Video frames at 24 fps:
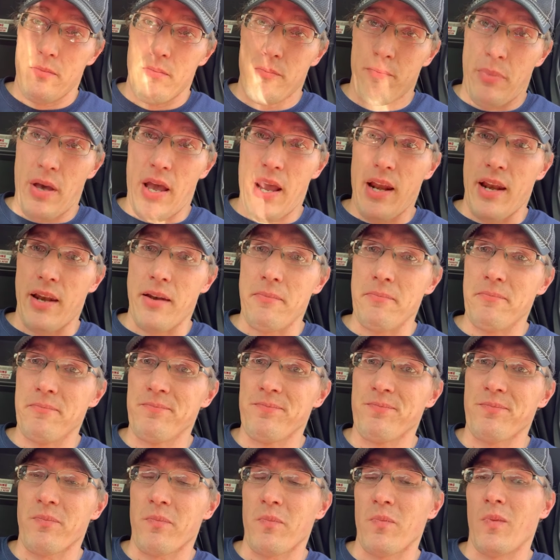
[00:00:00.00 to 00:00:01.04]
painted.
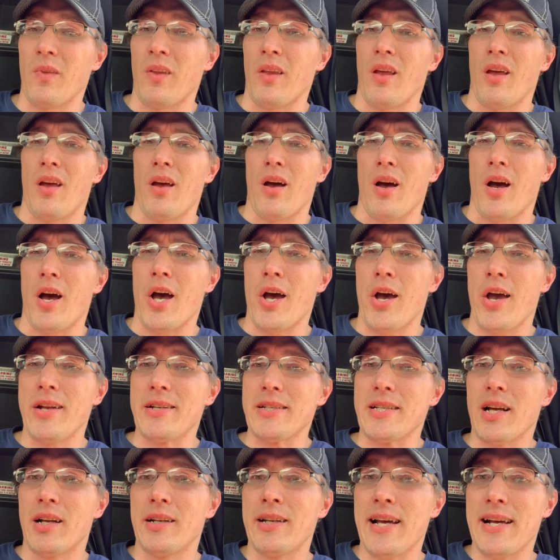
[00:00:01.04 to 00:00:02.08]
Alright,
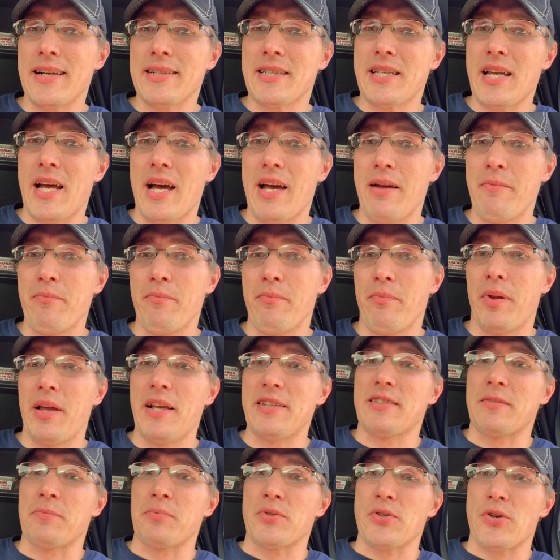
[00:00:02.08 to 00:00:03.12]
until next time, please
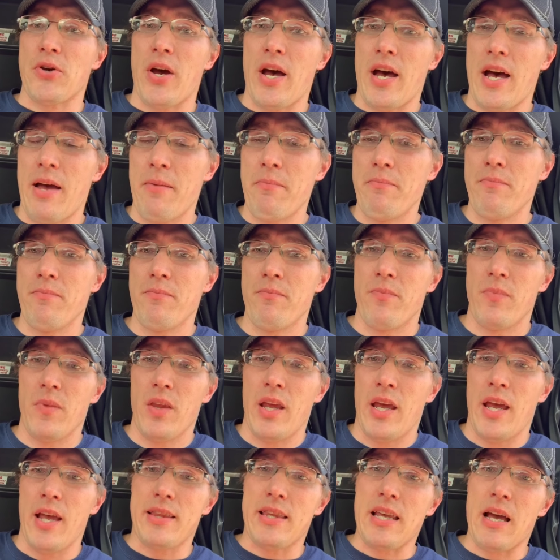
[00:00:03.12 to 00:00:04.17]
subscribe.
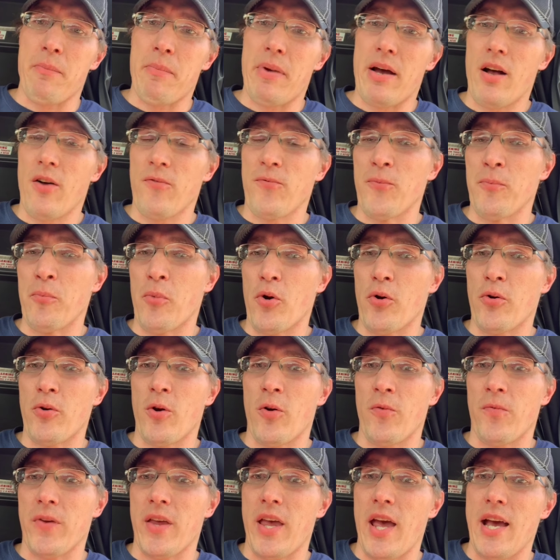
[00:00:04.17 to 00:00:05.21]
Hit that bell for more
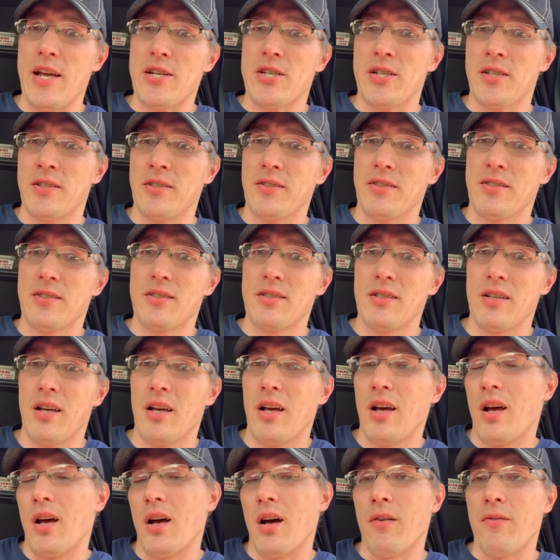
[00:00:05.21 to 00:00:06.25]
notifications
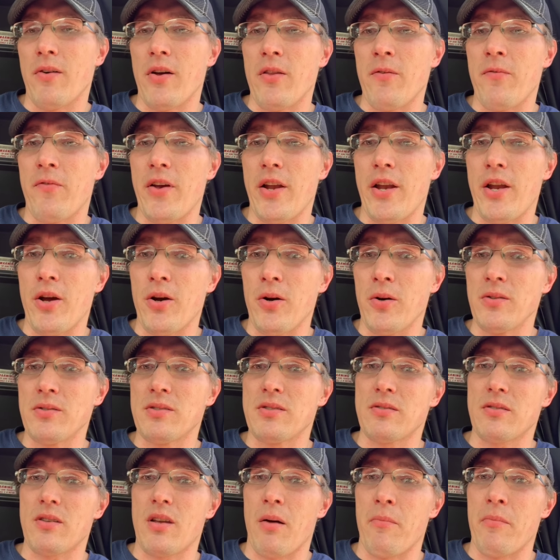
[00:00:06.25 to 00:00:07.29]
of other
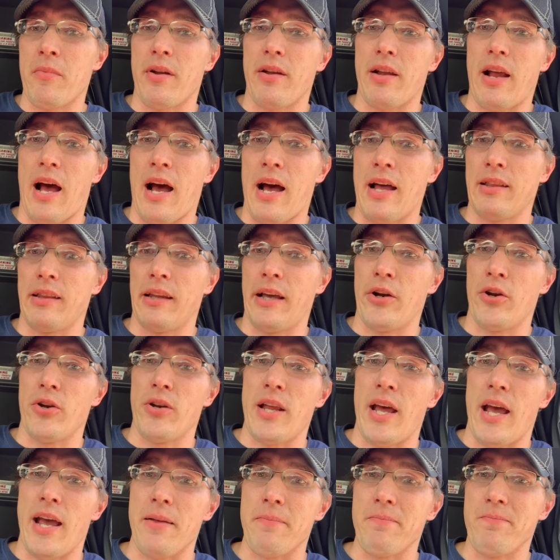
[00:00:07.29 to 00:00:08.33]
videos coming on later
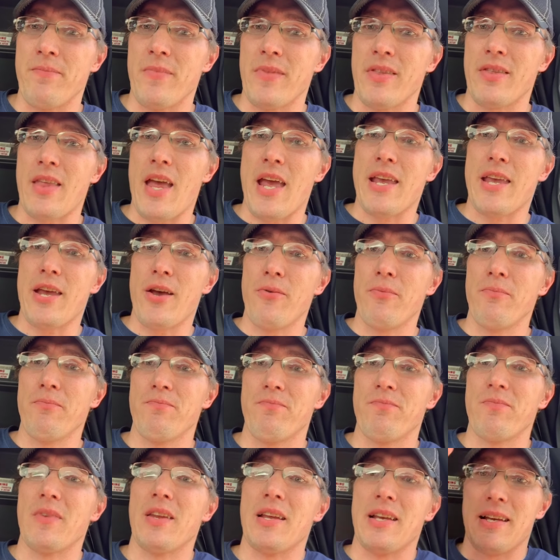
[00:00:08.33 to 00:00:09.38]
date. Thank you.
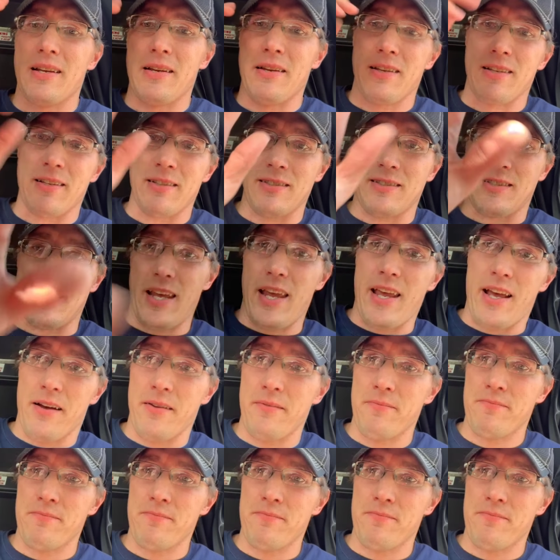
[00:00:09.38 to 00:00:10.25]
See ya.